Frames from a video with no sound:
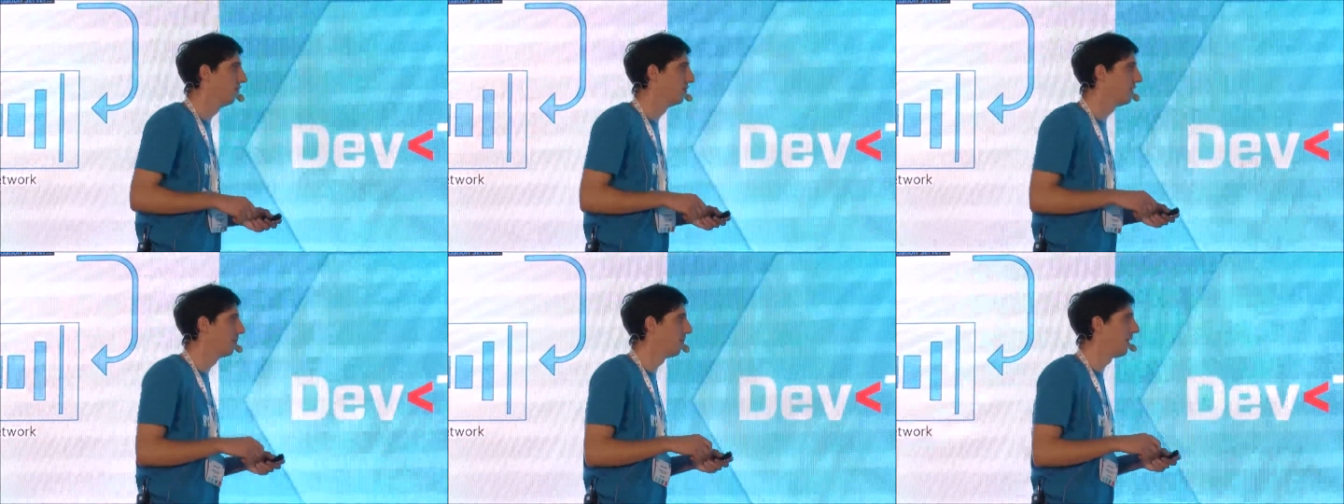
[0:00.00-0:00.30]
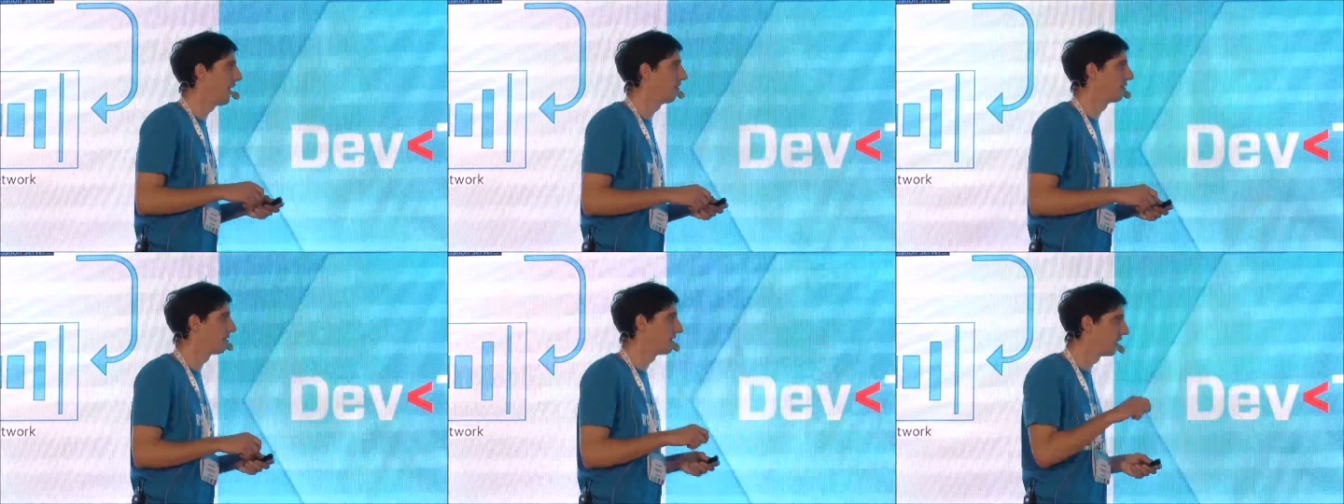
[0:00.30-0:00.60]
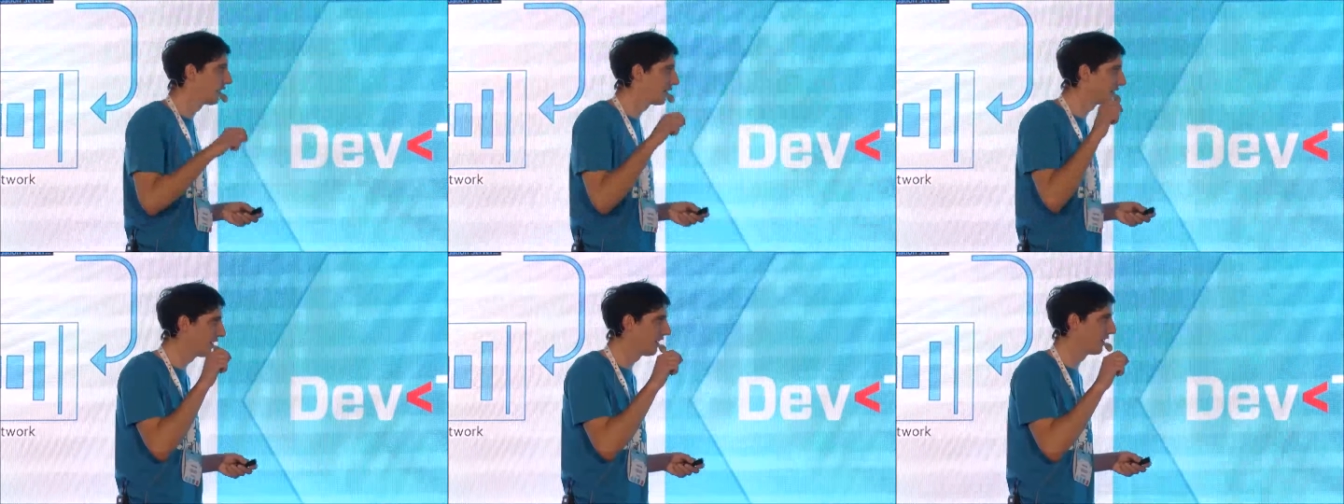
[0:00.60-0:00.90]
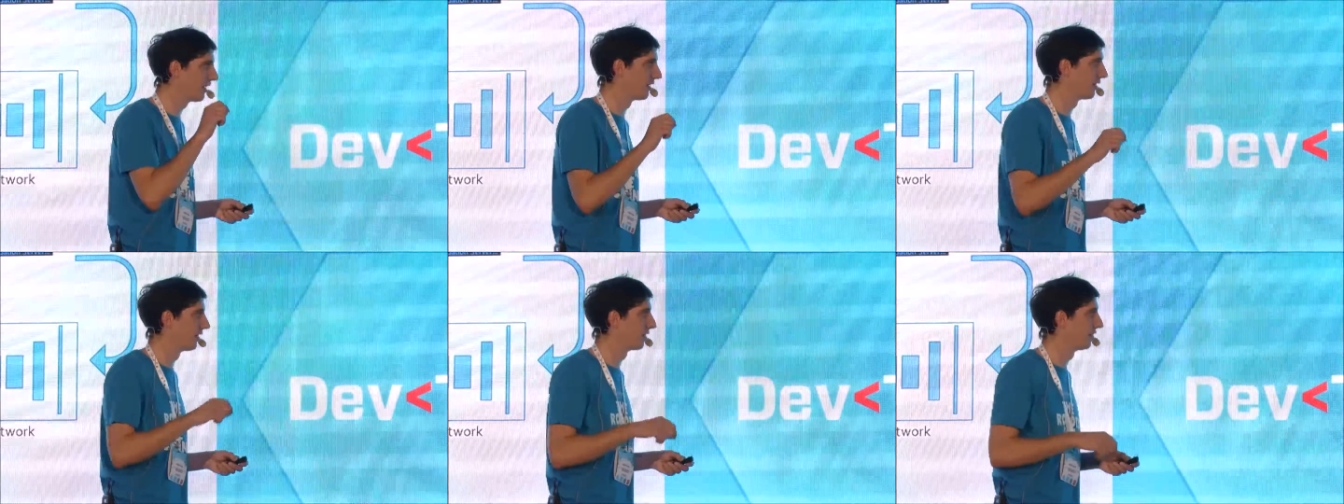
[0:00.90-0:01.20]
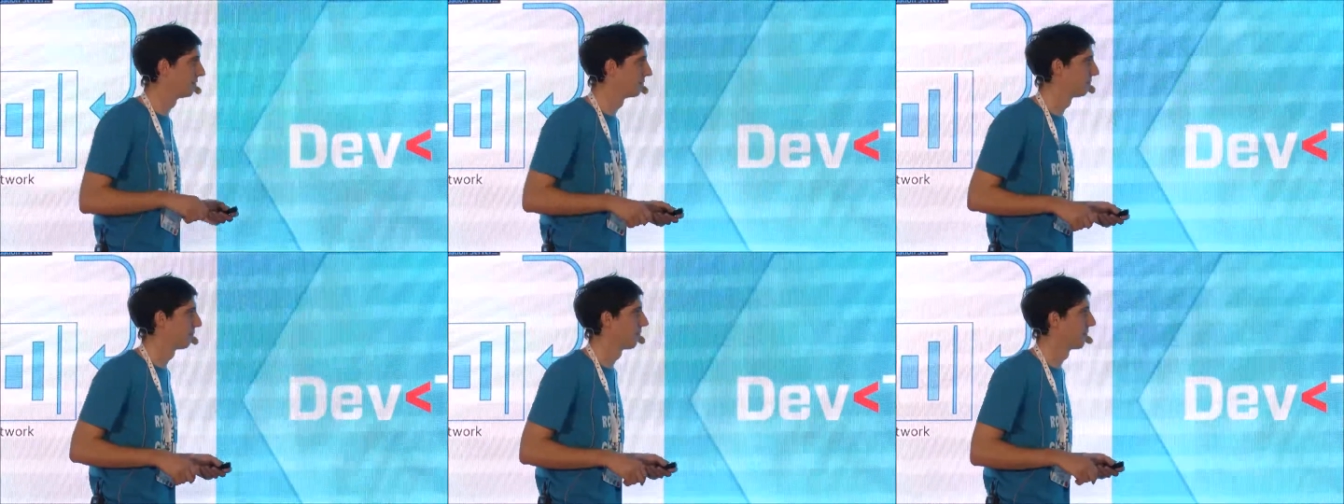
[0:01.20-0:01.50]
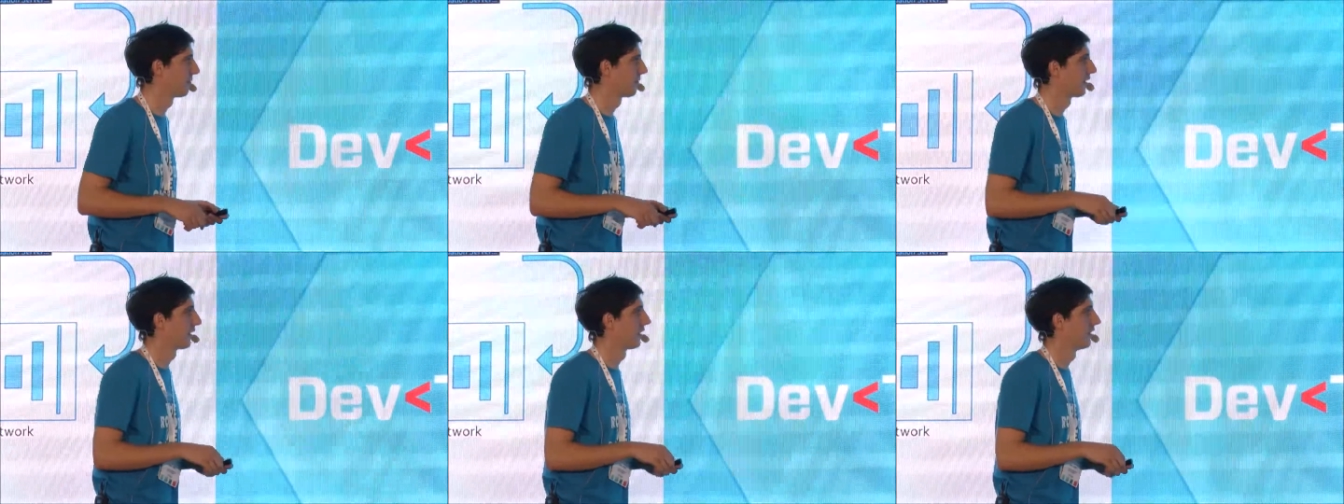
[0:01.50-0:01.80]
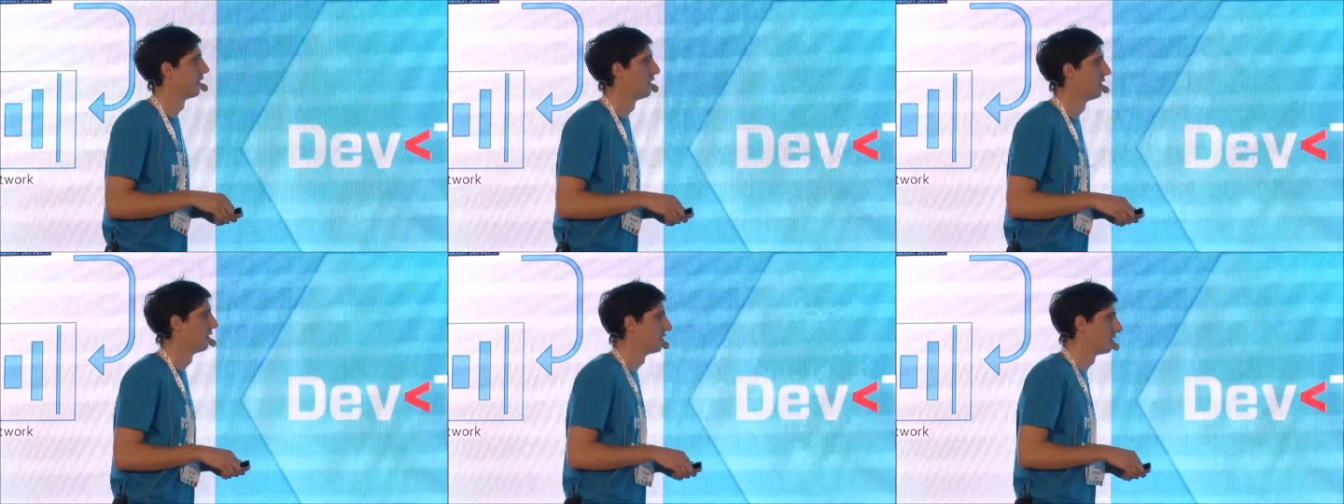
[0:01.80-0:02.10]
the mouse and click it.
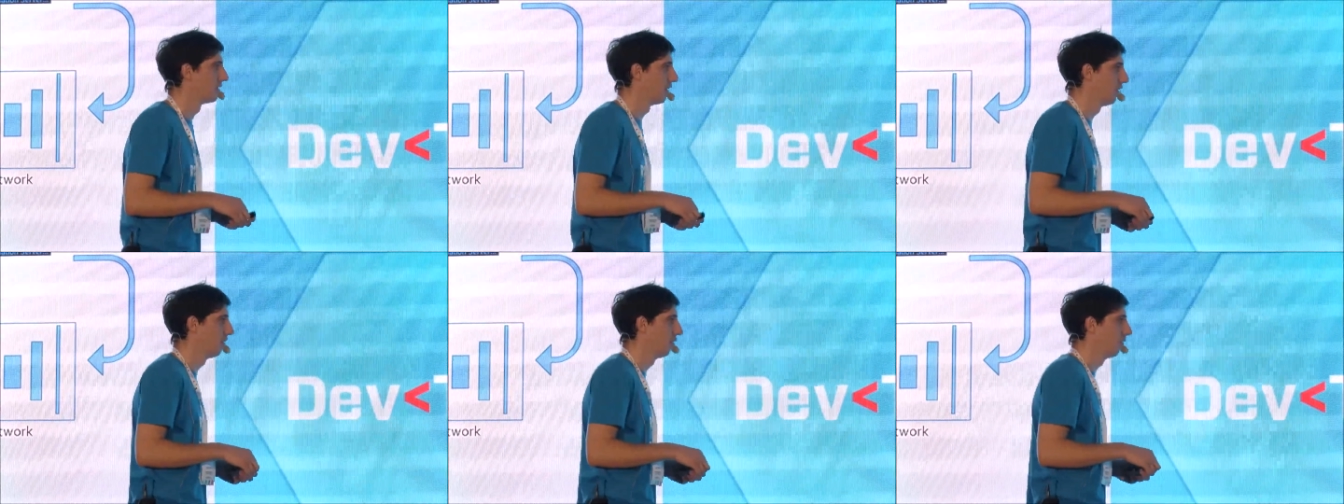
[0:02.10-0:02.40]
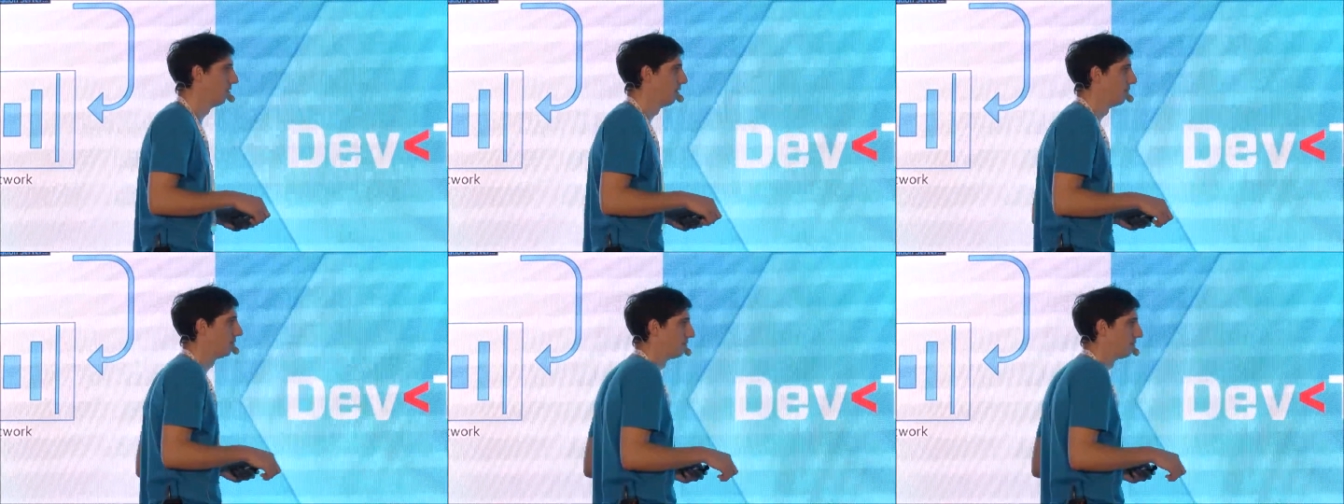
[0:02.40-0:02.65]
So